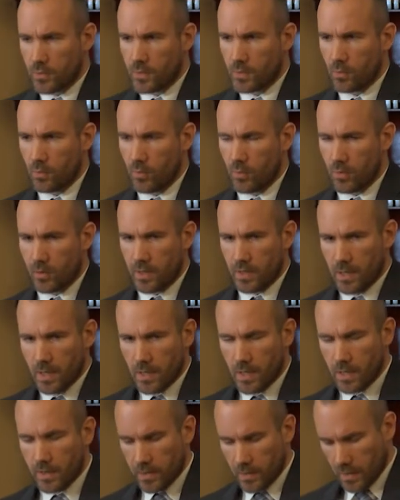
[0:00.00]
sword
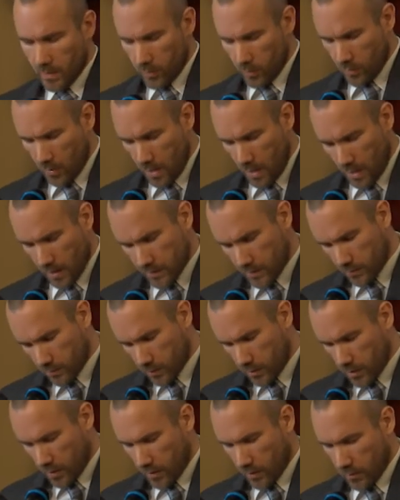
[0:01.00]
and the liberal arts,
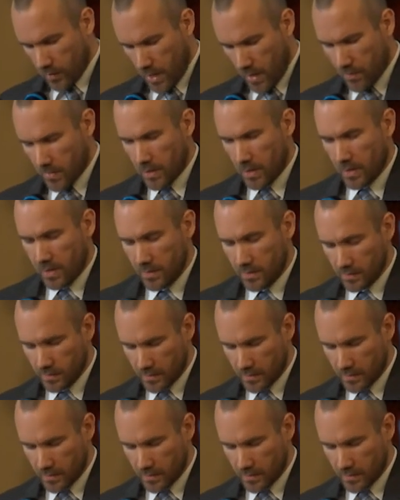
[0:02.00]
which are grammar,